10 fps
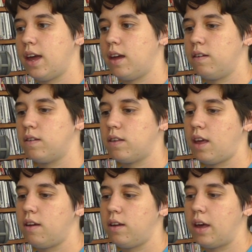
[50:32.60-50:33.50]
And
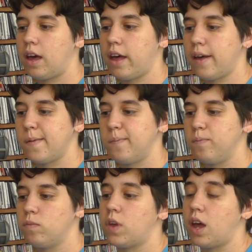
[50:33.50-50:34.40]
they,
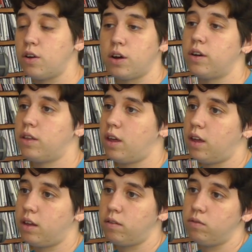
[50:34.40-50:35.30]
under
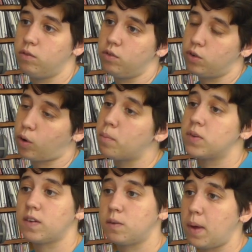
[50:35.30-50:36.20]

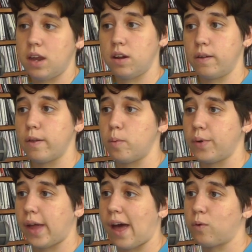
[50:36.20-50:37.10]
Trump's expanded global
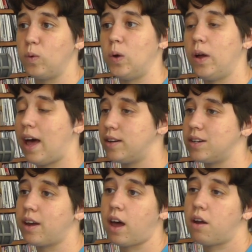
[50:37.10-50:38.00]
gag rule, had
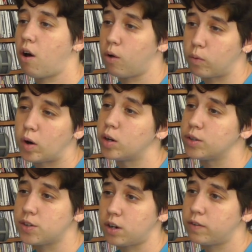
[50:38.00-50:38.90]
to cut all
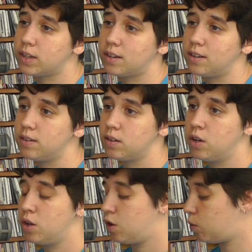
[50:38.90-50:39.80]
rural services,
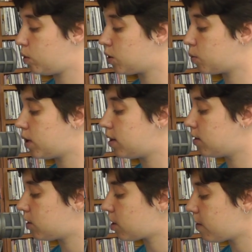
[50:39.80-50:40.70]
which was
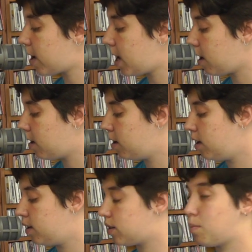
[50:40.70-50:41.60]
serving
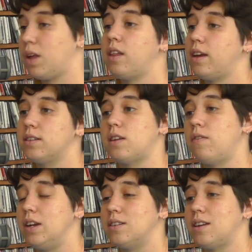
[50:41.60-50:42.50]
something like
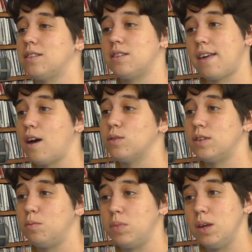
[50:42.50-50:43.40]

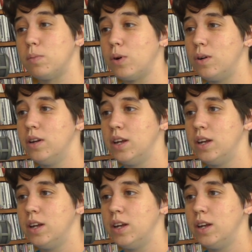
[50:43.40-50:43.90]
76,000 people,